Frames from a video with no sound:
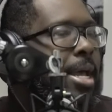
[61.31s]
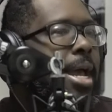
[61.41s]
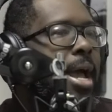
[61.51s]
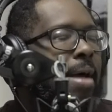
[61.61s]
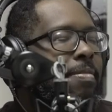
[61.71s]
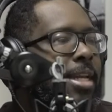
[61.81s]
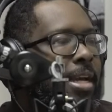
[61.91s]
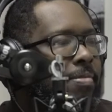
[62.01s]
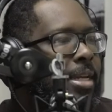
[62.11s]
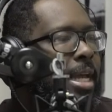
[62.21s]
Uh, I've
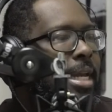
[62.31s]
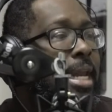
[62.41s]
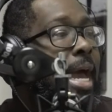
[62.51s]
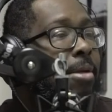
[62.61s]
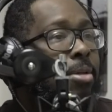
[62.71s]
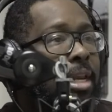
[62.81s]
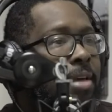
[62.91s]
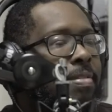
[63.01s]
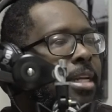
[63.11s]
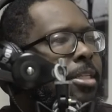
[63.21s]
lived in that, not only
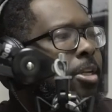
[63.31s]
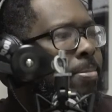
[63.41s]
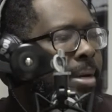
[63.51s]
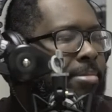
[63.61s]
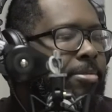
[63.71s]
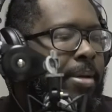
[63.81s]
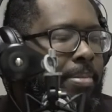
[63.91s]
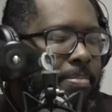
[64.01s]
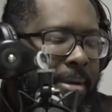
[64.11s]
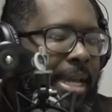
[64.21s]
living in the suburbs,
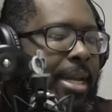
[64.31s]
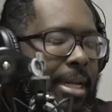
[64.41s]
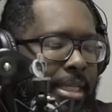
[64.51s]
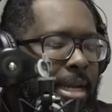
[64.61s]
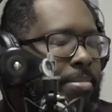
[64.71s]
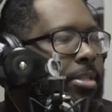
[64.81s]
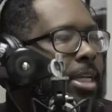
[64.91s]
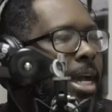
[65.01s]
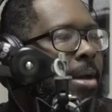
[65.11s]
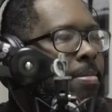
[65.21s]
but being in the
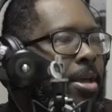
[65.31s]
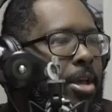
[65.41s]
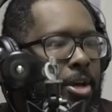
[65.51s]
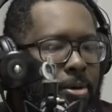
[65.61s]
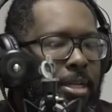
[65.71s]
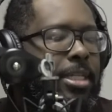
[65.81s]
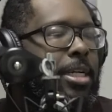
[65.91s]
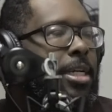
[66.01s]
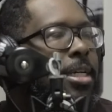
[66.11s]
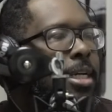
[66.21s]
summertime, going to
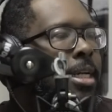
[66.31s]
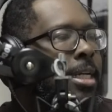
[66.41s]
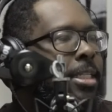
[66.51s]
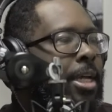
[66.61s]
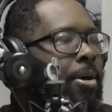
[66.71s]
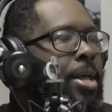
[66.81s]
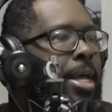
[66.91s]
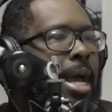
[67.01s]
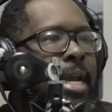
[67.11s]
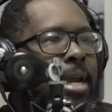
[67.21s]
the hood. And so
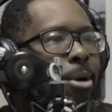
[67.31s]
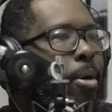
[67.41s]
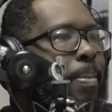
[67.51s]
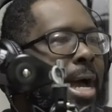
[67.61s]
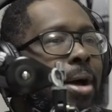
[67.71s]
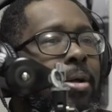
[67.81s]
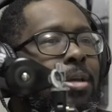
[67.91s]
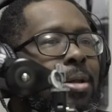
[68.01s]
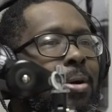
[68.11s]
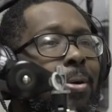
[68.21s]
I know about,
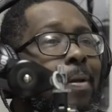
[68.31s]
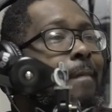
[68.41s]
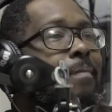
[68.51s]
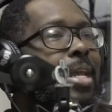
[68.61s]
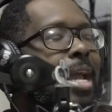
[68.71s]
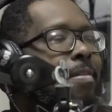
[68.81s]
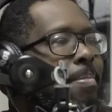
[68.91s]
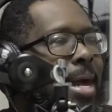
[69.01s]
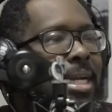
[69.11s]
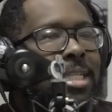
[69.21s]
you know,
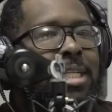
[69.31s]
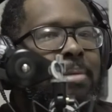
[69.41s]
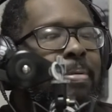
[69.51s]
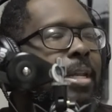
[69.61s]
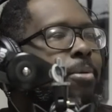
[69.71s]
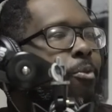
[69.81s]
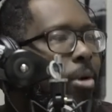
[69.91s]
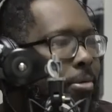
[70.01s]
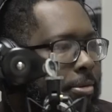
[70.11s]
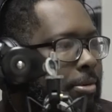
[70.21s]
everybody sleeping in
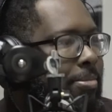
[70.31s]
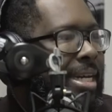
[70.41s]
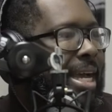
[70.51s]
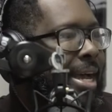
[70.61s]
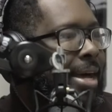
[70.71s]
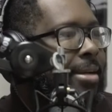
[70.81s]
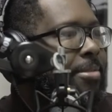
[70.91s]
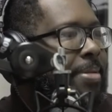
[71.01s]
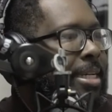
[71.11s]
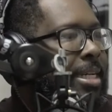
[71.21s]
one room in the house
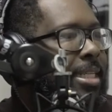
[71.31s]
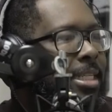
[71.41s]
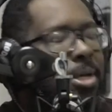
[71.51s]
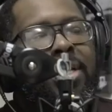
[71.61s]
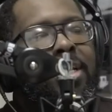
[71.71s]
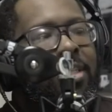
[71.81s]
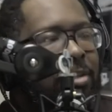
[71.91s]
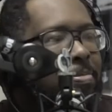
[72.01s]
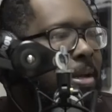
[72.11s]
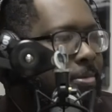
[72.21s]
because it's only a
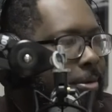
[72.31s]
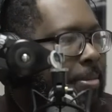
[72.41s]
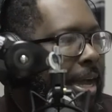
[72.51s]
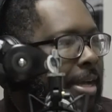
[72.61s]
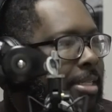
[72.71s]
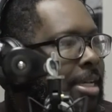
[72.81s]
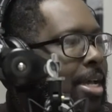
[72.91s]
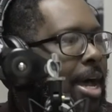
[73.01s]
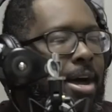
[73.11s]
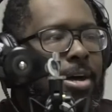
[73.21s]
two bedroom house.
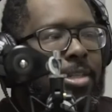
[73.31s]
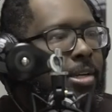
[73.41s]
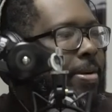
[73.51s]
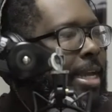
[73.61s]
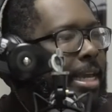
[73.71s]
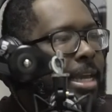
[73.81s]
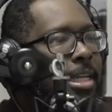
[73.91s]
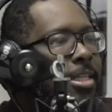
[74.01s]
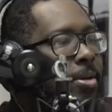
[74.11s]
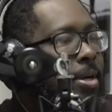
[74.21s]
All the
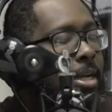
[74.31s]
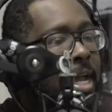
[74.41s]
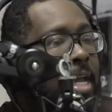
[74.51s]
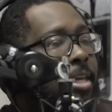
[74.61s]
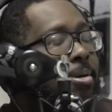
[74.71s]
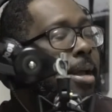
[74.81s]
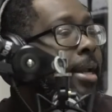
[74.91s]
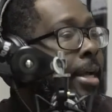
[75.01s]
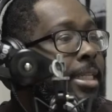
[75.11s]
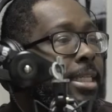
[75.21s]
grandkids are, hey, you
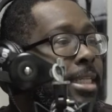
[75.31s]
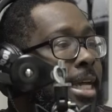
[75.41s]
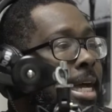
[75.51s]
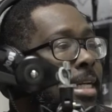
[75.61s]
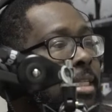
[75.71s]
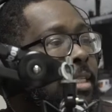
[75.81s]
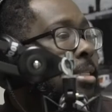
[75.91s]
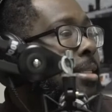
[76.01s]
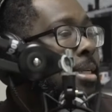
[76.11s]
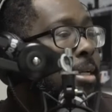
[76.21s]
had auntie's house and.